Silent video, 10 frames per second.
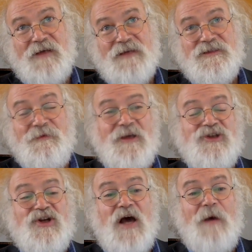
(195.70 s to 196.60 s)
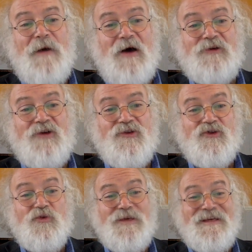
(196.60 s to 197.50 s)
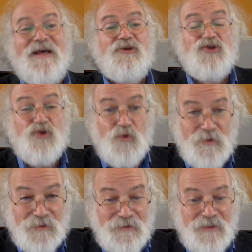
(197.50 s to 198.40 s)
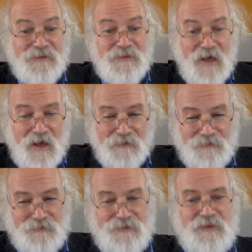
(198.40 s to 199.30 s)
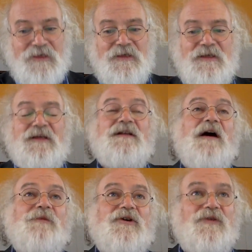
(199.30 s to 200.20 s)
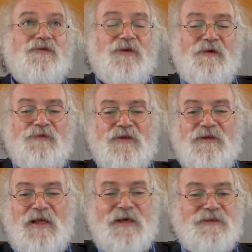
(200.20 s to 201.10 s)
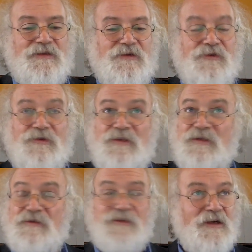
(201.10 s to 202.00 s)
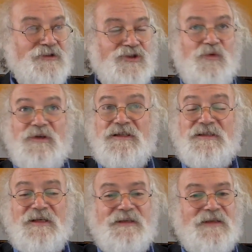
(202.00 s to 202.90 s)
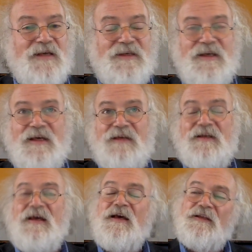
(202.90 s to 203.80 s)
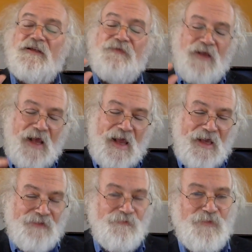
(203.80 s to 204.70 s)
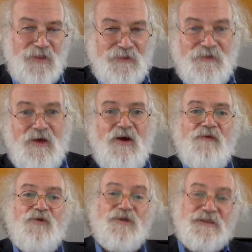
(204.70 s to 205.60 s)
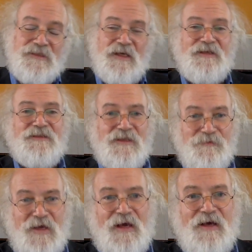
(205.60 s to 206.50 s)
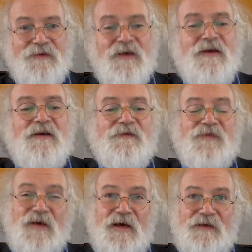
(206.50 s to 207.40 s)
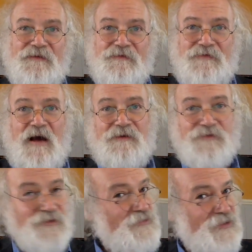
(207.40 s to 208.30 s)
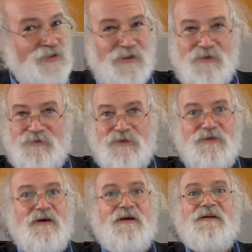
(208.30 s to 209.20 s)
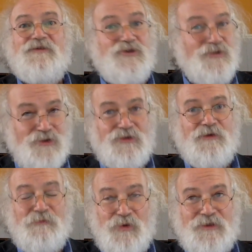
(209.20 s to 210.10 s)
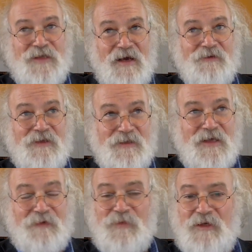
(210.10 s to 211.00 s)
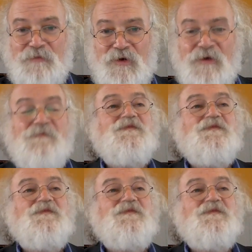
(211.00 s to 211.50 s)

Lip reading: estimation, about $3 trillion in economic growth over the last 30 years. I just want to state that again, that if it hadn't been for the science and math that Drs. Critchlow, Dennard, and Schuster put down in that paper,